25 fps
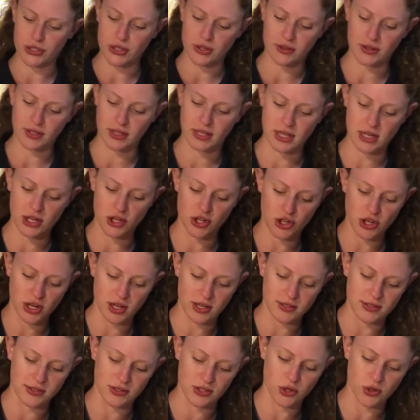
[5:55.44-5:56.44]
The quiche
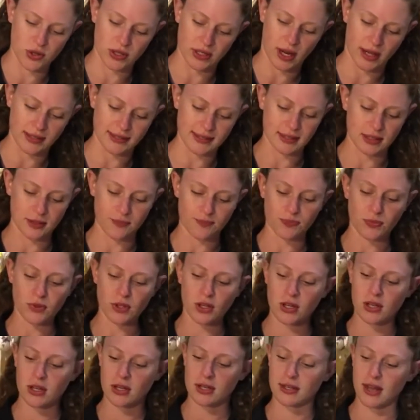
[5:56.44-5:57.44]
is doing nicely.
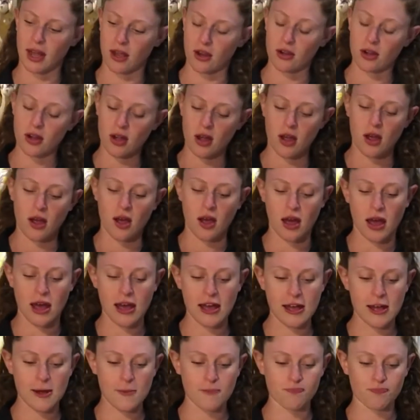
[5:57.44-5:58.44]
Now,
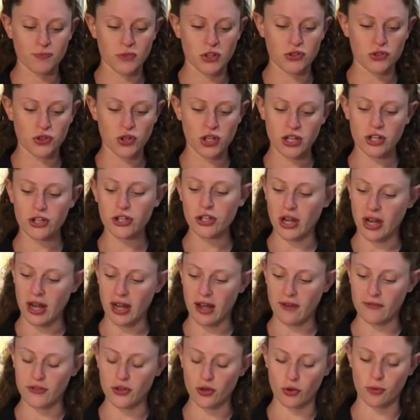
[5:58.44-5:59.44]
so here you
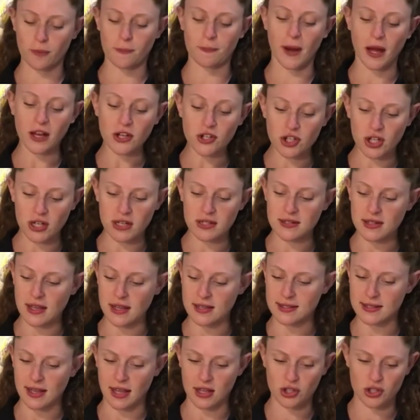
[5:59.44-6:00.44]
have your budgets
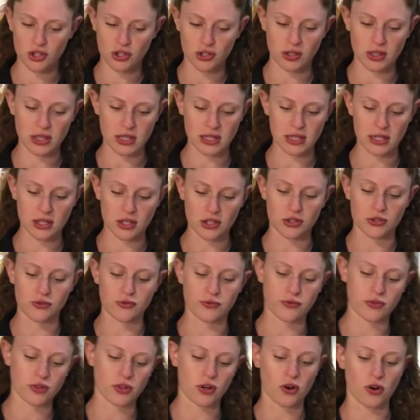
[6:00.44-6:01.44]
essentially.
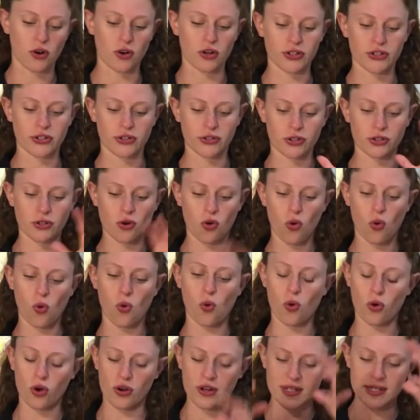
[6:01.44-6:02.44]
You've got your
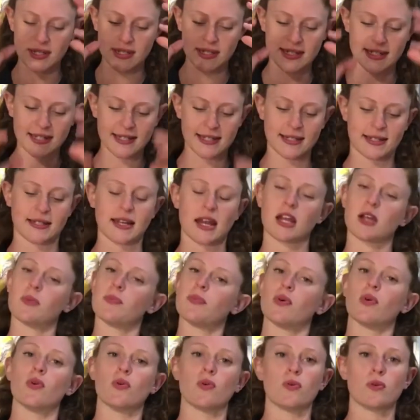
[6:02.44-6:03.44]
core
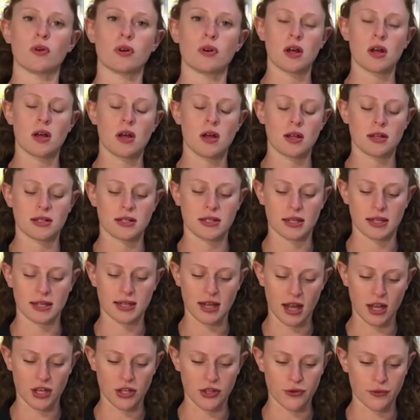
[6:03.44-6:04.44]
staple to
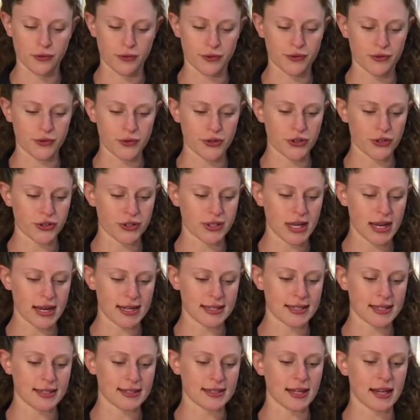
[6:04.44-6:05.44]
get you through your
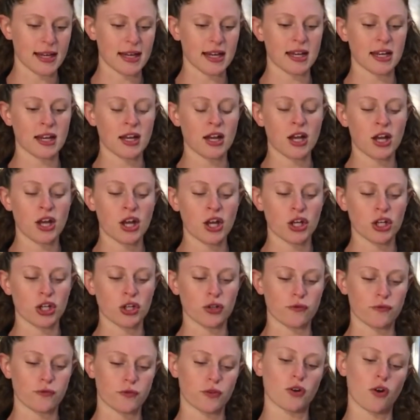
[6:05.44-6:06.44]
day-to-day.
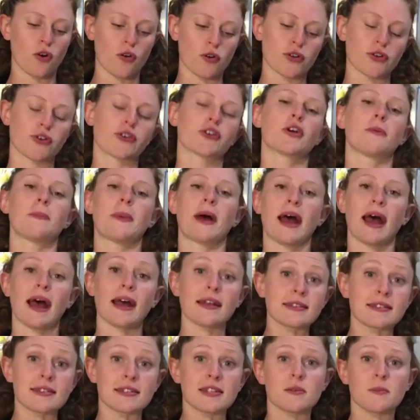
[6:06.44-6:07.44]
You've got your
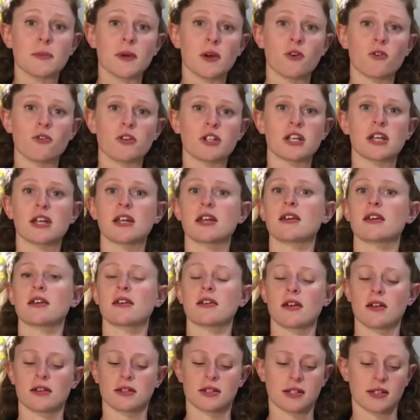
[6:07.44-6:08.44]
capacity
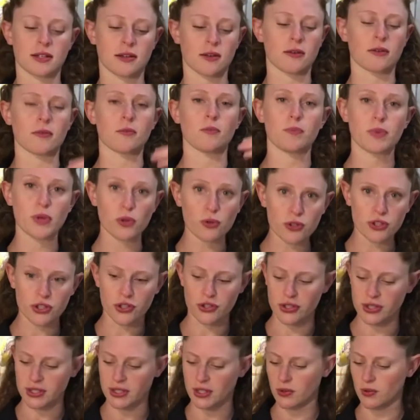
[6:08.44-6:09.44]
building to build your
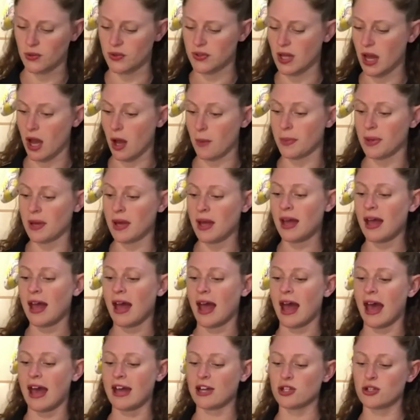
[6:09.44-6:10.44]
skills up,
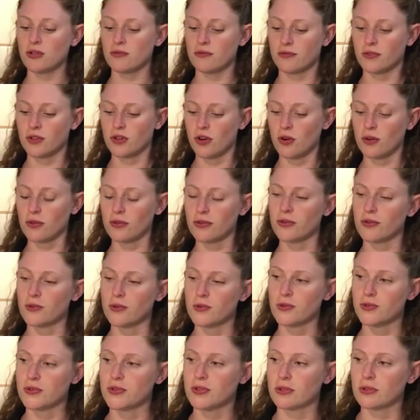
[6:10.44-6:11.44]
and you've got
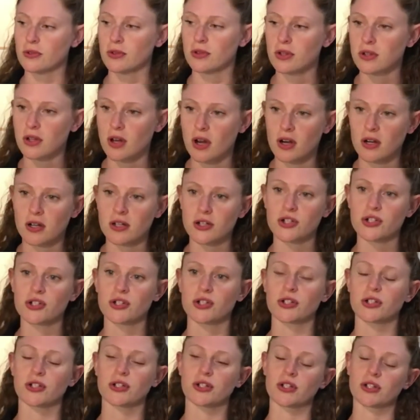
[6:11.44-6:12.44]
those
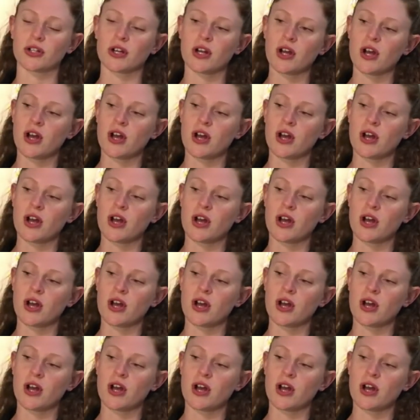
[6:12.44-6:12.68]
larger,